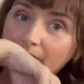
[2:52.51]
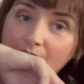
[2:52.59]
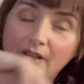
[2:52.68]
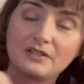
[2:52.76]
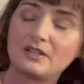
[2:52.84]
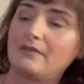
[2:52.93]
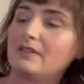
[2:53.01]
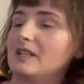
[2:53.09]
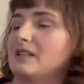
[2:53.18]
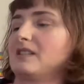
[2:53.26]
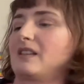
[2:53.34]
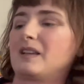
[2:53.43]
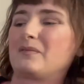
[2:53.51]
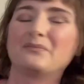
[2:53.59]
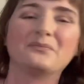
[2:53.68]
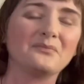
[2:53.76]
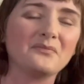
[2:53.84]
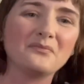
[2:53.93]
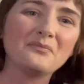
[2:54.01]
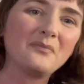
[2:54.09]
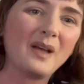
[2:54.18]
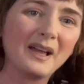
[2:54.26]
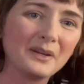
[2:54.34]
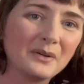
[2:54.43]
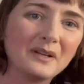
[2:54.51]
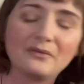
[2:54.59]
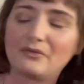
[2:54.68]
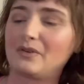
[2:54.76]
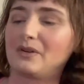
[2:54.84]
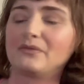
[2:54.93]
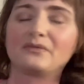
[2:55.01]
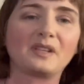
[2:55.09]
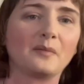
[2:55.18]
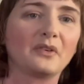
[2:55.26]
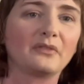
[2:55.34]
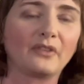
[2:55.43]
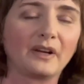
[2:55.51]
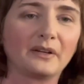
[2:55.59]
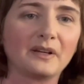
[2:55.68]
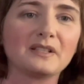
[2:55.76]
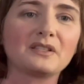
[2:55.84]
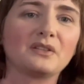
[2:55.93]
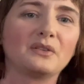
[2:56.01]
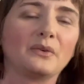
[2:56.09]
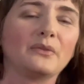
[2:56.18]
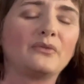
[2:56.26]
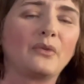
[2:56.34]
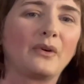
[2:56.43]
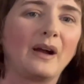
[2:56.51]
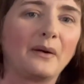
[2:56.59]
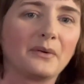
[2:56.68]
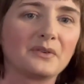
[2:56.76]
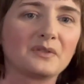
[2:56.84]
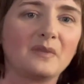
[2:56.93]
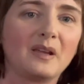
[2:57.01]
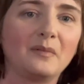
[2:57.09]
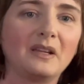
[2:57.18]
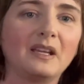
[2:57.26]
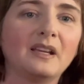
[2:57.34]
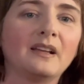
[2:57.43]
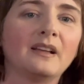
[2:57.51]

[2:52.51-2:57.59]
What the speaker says: Longevity is like moderate for a summer fragrance, 4 hours maybe.